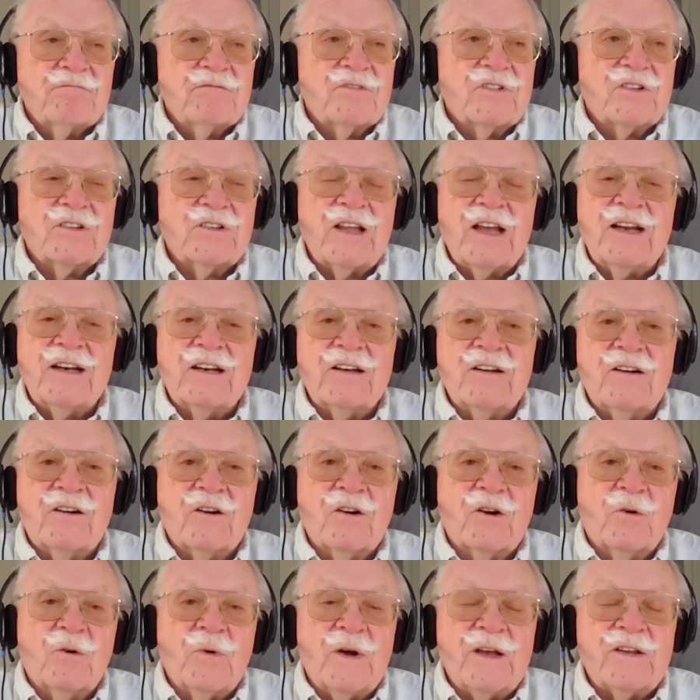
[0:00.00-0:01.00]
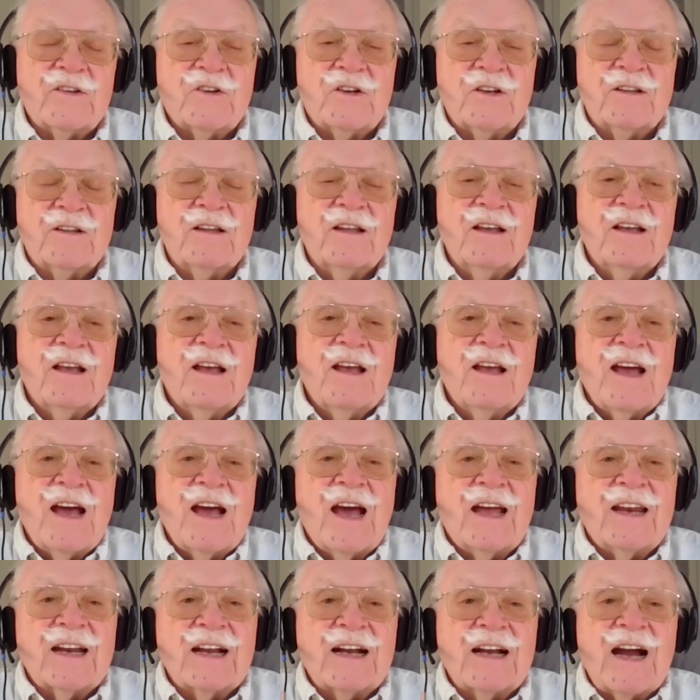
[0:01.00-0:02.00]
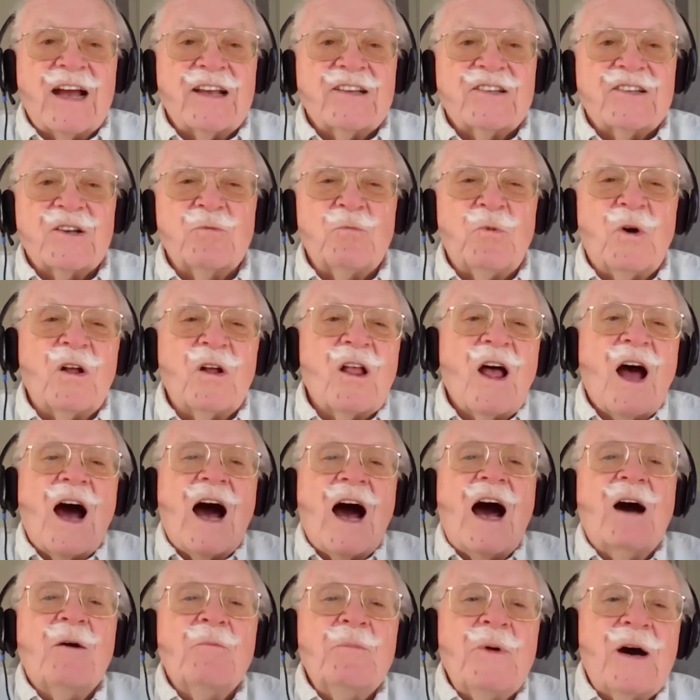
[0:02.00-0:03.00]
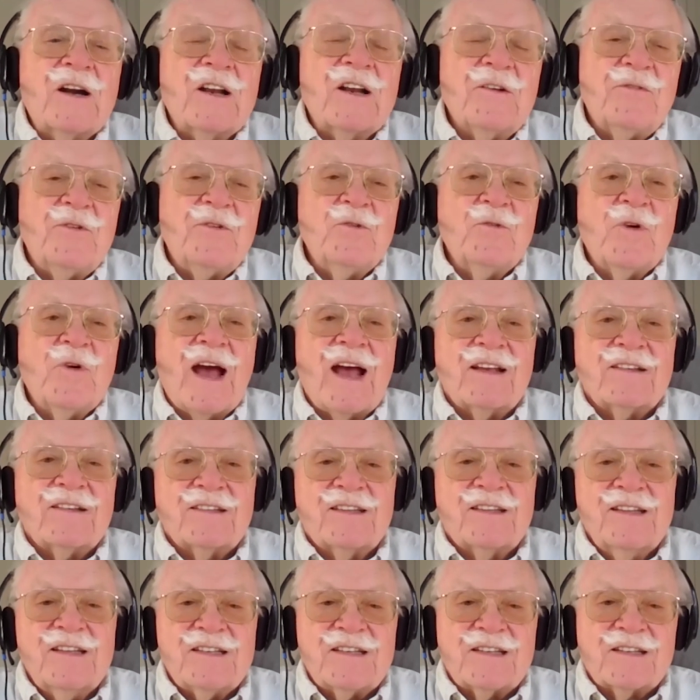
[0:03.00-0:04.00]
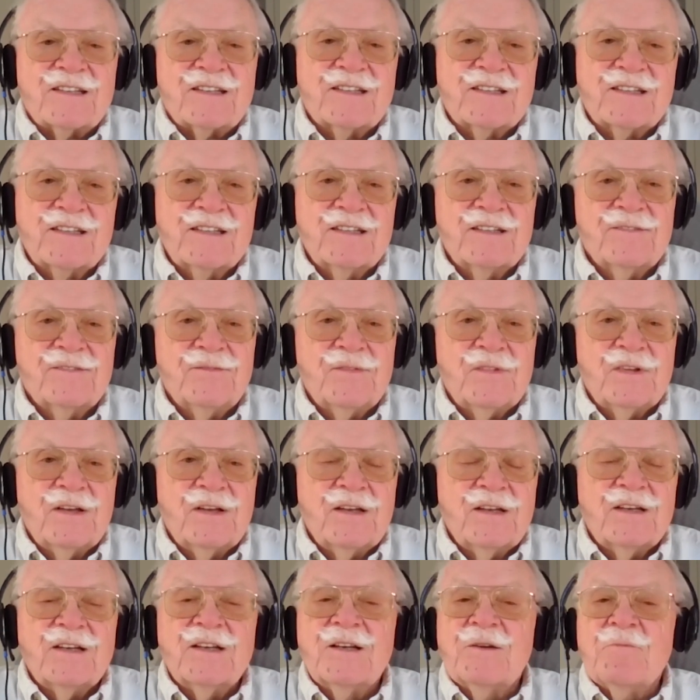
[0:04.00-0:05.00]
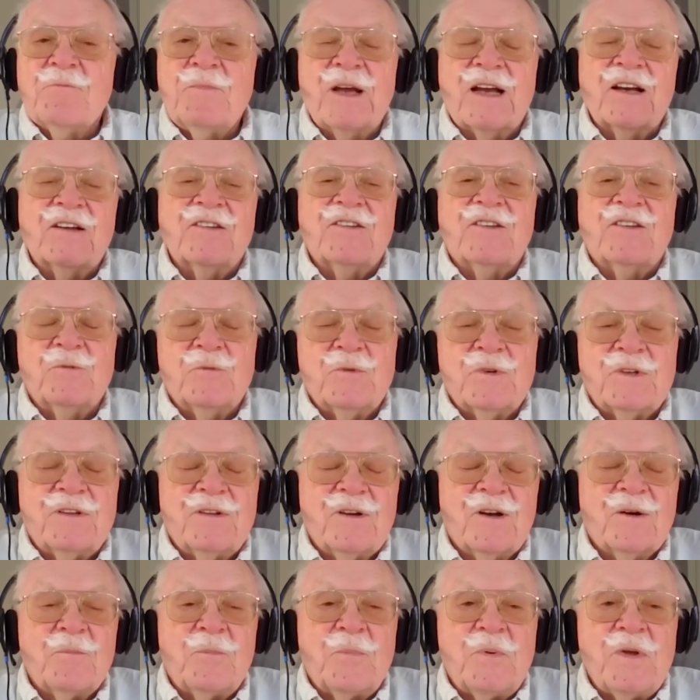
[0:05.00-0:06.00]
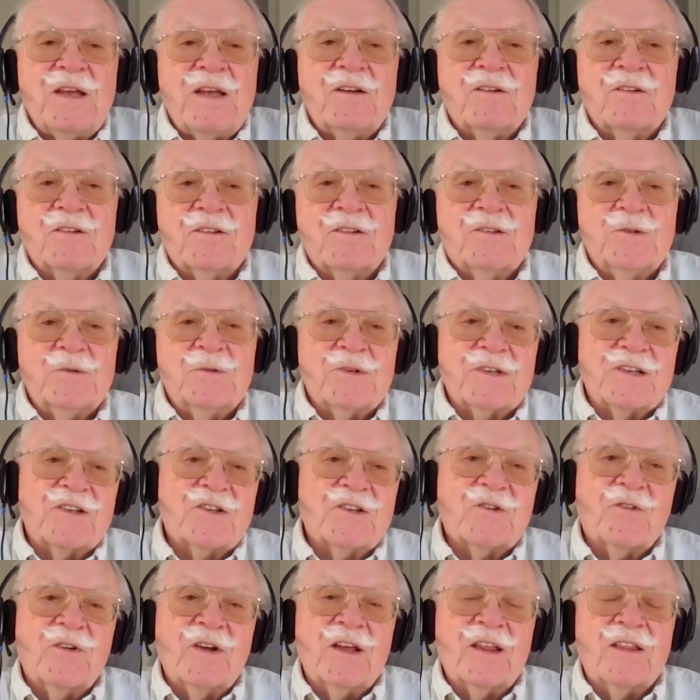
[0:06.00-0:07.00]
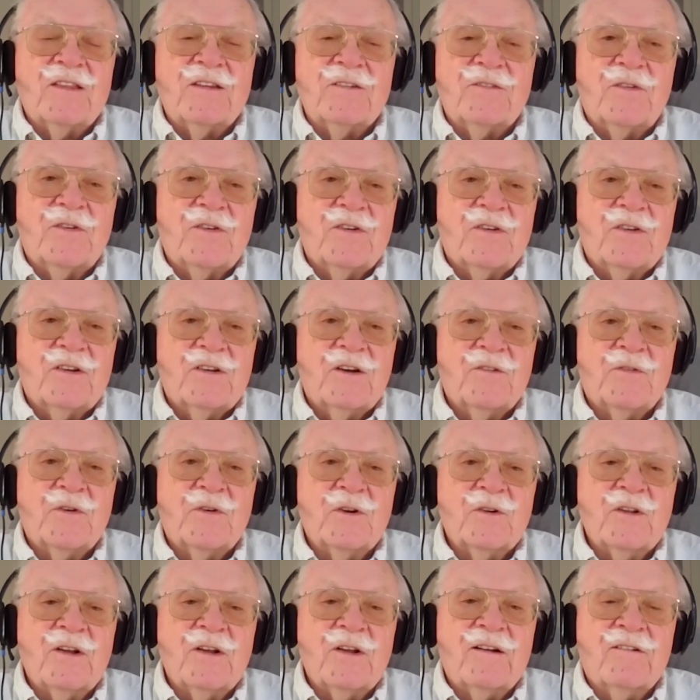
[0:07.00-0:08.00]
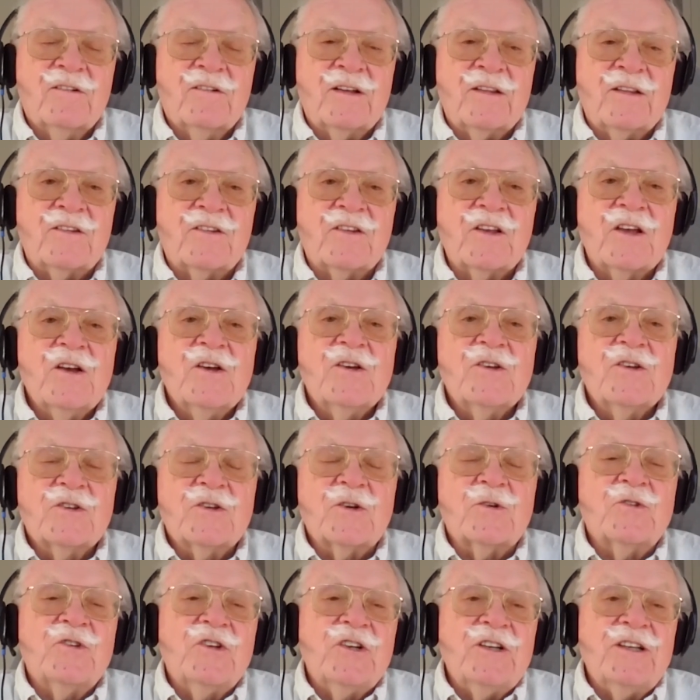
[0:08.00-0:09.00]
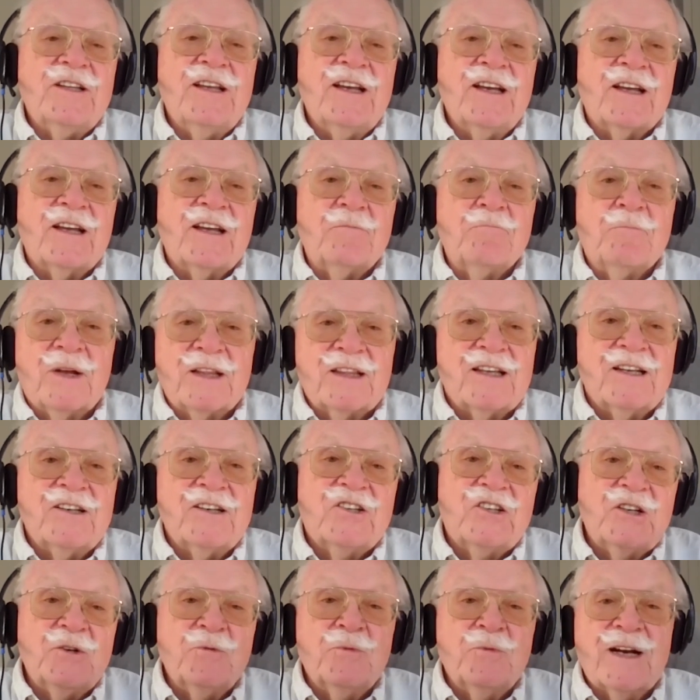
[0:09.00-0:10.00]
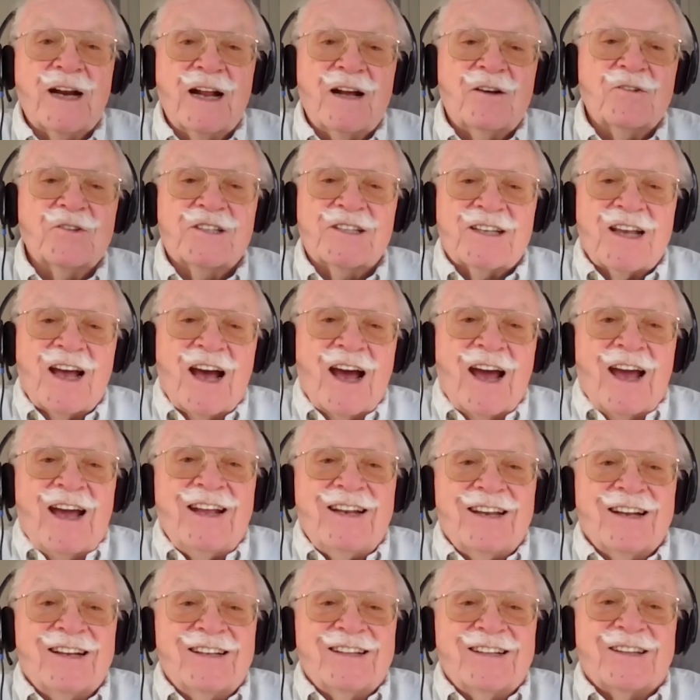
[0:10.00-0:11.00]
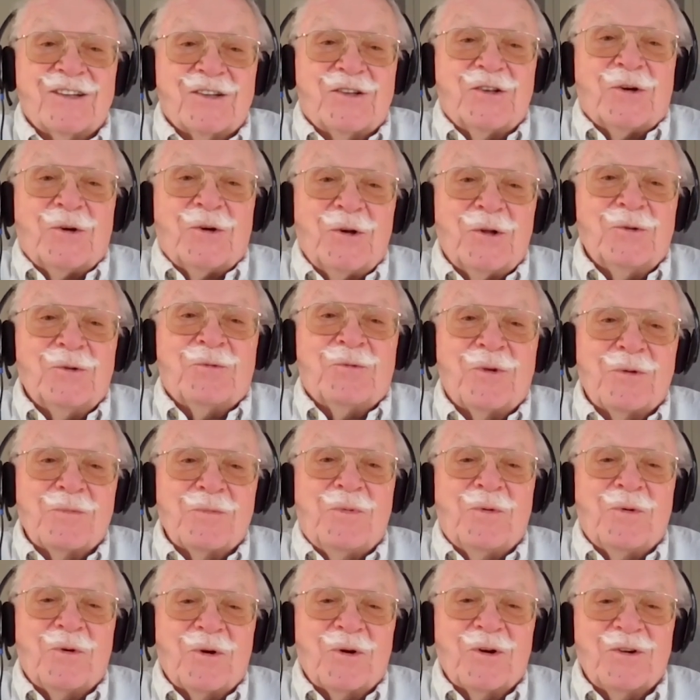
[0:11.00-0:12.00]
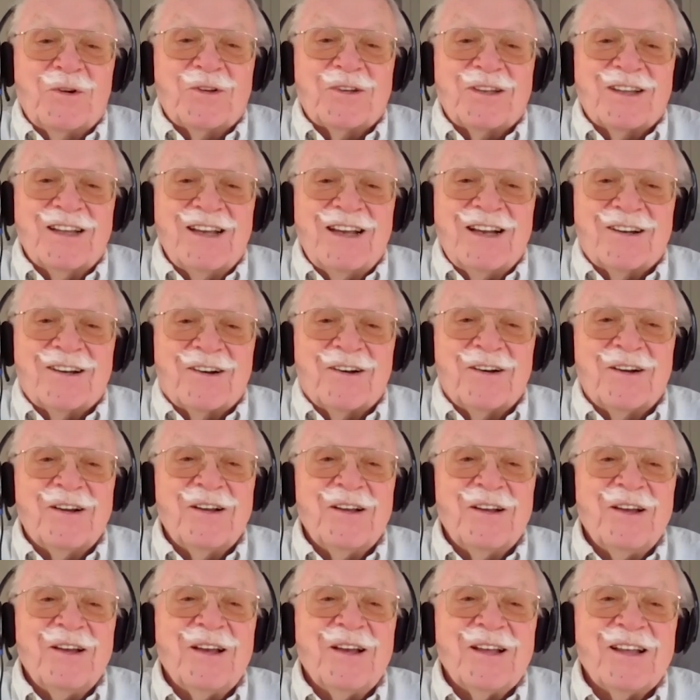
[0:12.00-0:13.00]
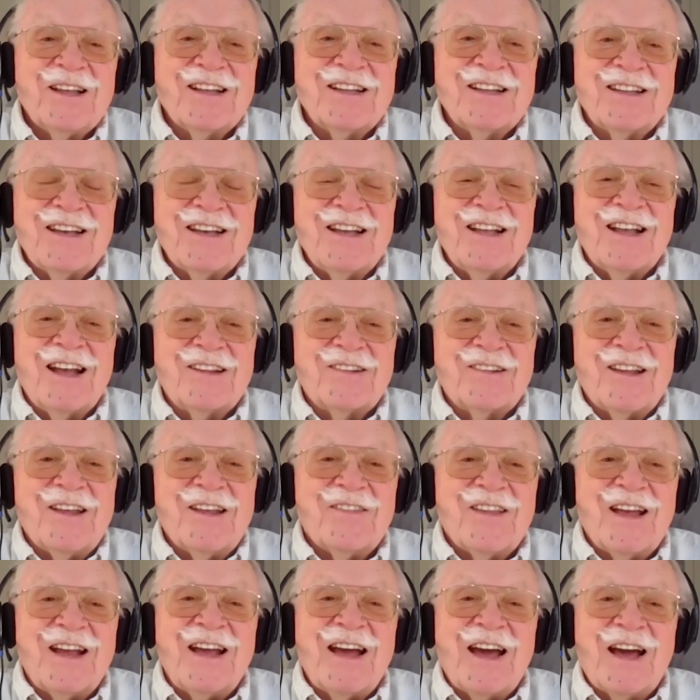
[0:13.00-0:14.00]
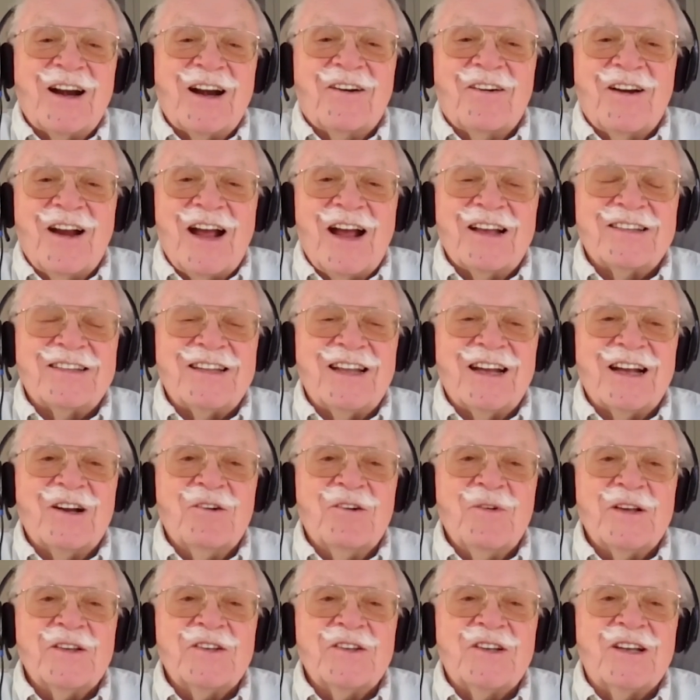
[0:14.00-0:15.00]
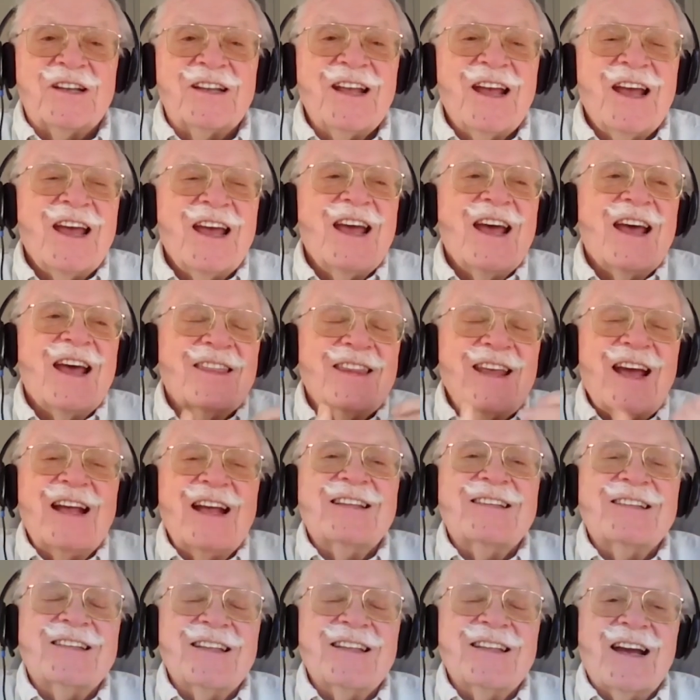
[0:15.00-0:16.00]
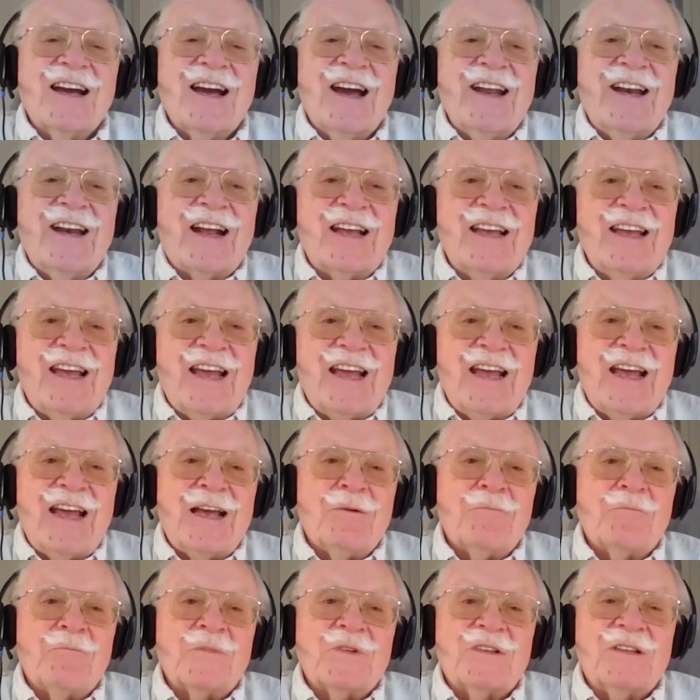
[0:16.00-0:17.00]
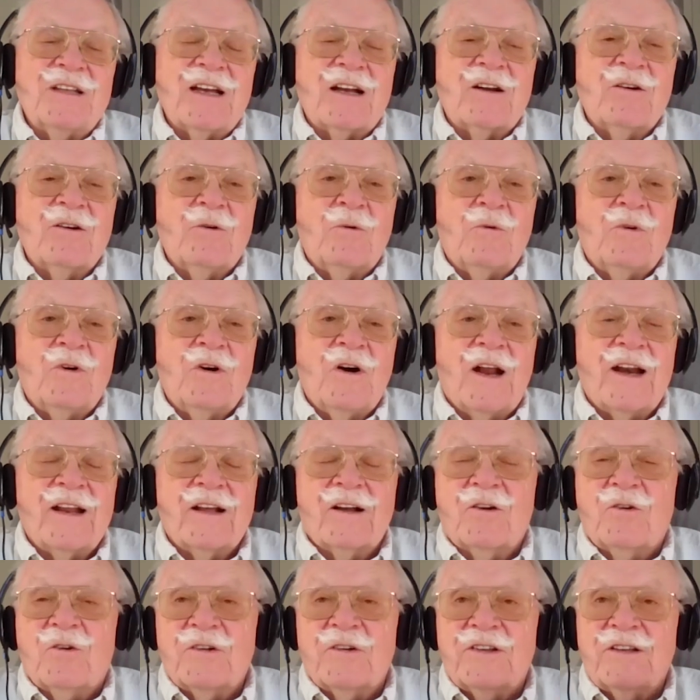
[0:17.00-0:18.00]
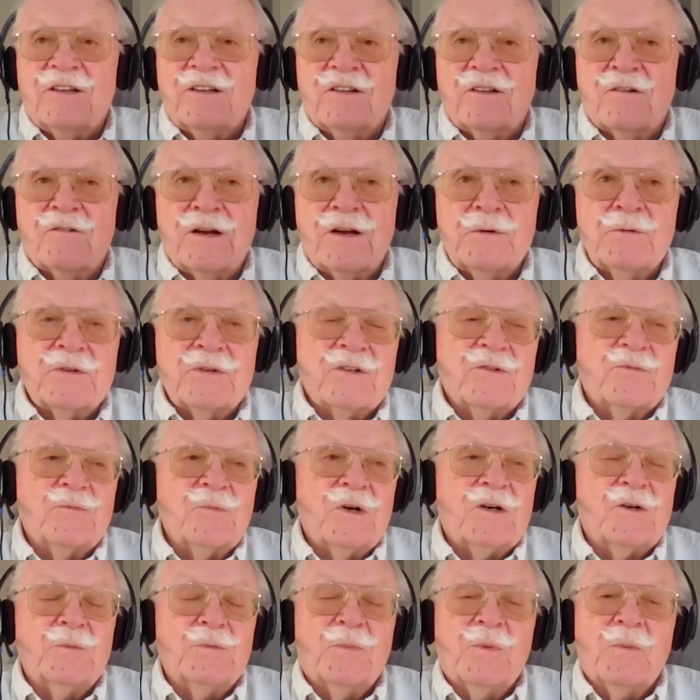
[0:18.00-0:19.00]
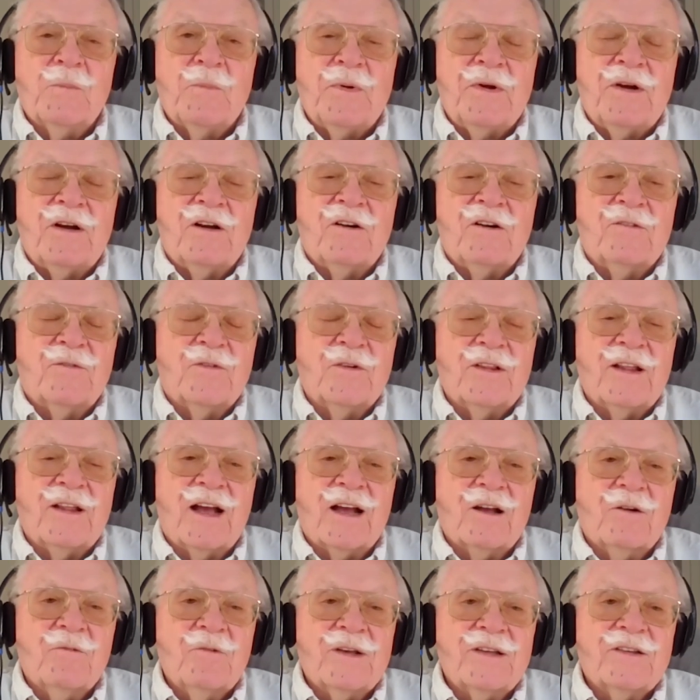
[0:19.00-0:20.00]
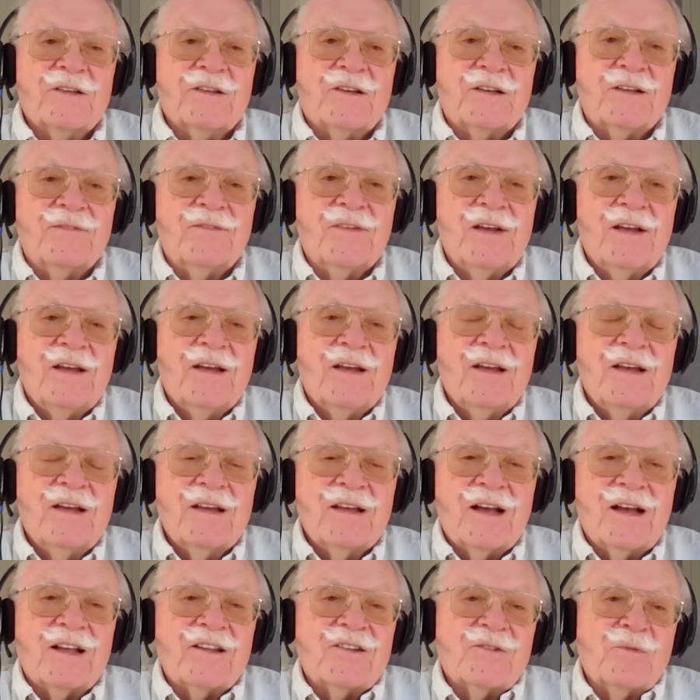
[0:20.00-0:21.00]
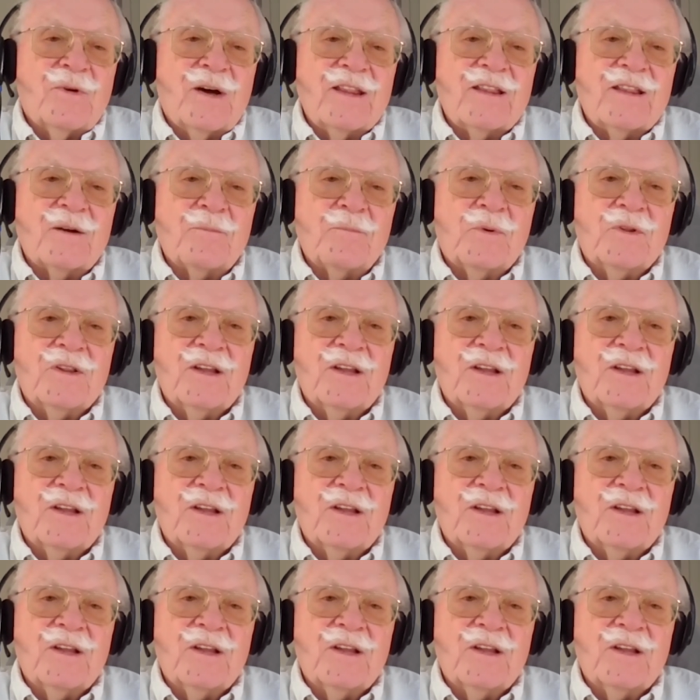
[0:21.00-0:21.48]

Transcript: stated her question. And the guy said, well, how about if you ask this? Because it would appeal to a strength of Hillary Clinton's. So she did. But then she went outside and told reporters later that they had her ask that question. That's the kind of games that go on. And of course, Hillary was well prepared for that question. That's why they're